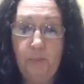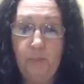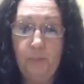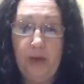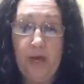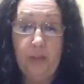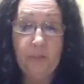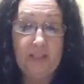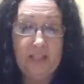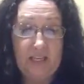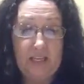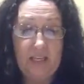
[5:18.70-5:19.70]

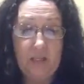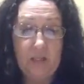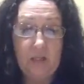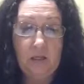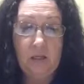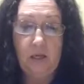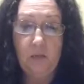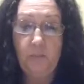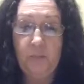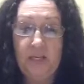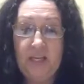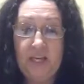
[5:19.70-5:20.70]
palmitate,
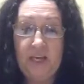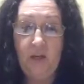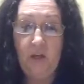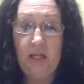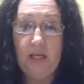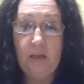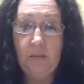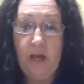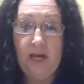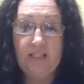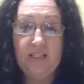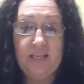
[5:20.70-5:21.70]

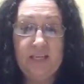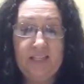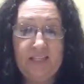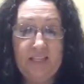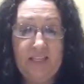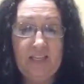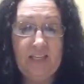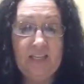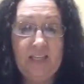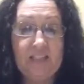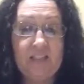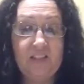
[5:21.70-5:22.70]
Palmitate, it
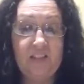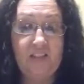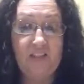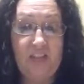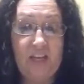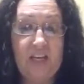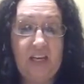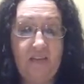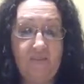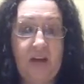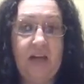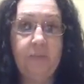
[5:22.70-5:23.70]
is a synthetic
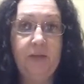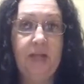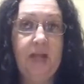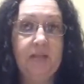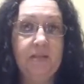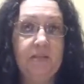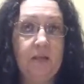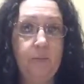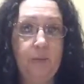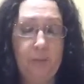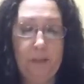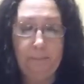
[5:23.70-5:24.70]
vitamin A
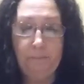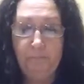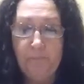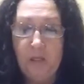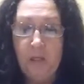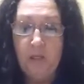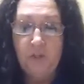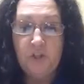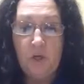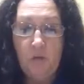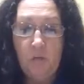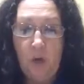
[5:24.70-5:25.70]
supplement.
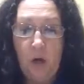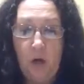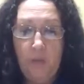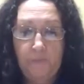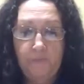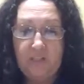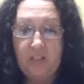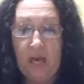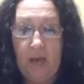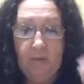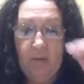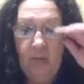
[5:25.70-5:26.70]
So
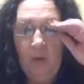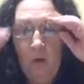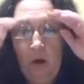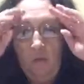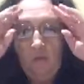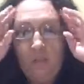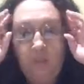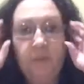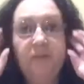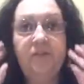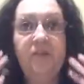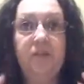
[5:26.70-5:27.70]
I'm going to go over some of
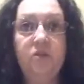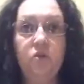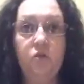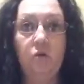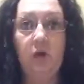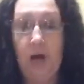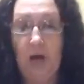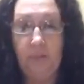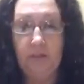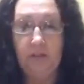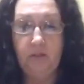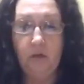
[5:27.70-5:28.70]
the things that are
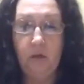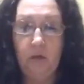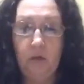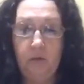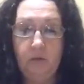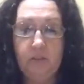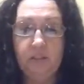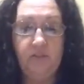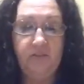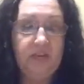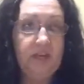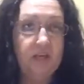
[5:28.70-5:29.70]
common
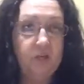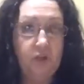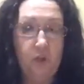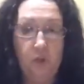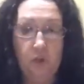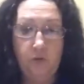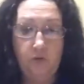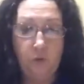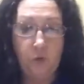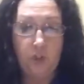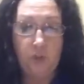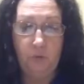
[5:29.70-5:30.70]
synthetics to look for
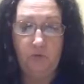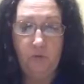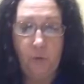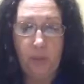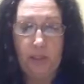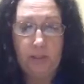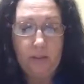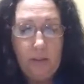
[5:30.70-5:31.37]
to avoid.